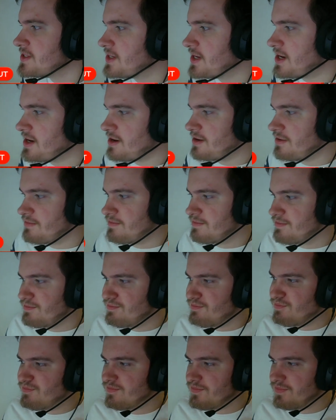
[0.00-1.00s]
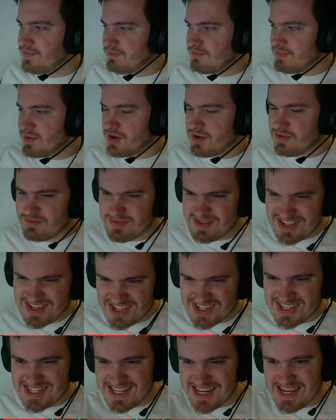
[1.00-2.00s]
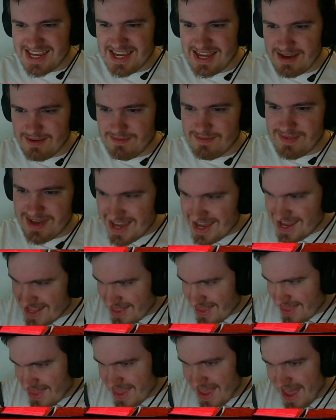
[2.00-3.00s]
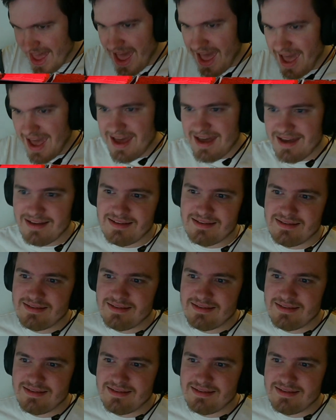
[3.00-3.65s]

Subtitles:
Um, but to see him in there,